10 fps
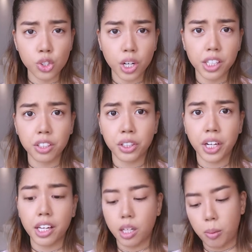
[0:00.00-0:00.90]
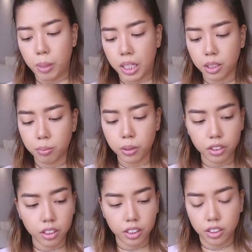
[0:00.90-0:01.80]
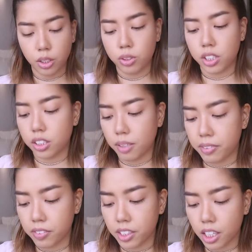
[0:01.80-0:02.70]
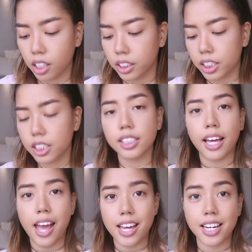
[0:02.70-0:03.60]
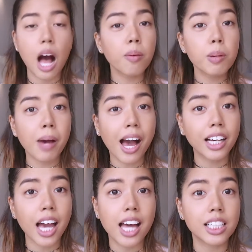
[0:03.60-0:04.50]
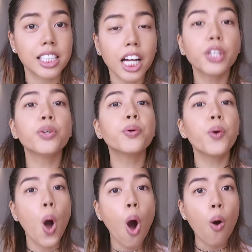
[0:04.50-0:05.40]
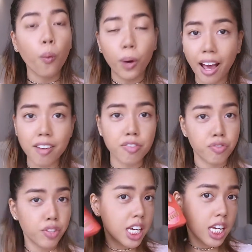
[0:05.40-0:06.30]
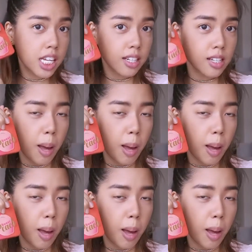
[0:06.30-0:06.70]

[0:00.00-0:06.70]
try to create a makeup look using some of the colors and I'll be back and tell you what I feel